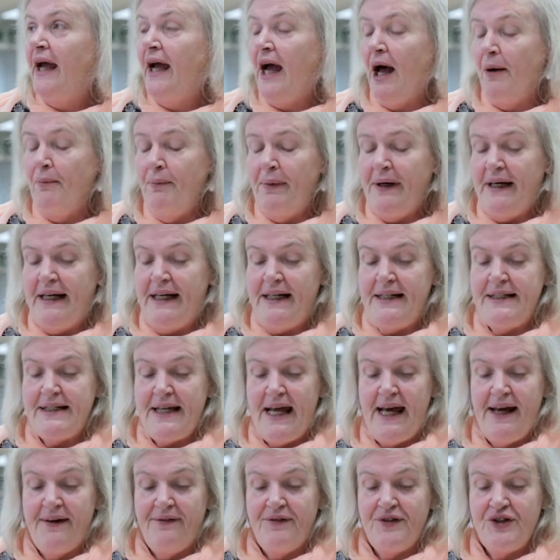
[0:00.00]
Companies
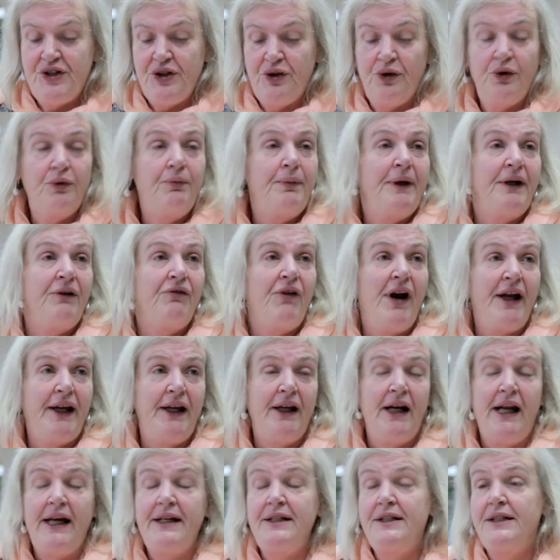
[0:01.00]
have to be
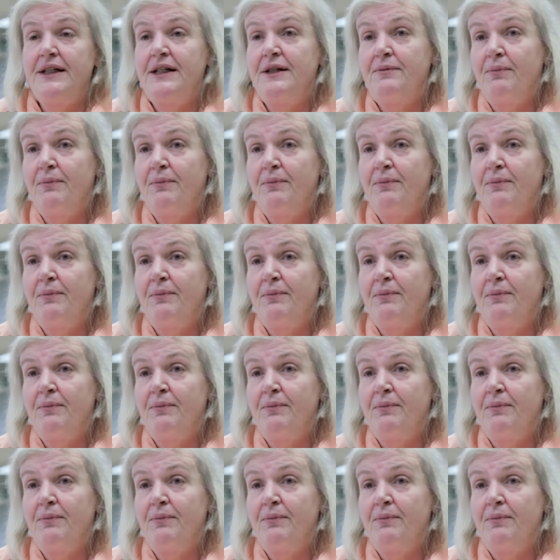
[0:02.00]
regulated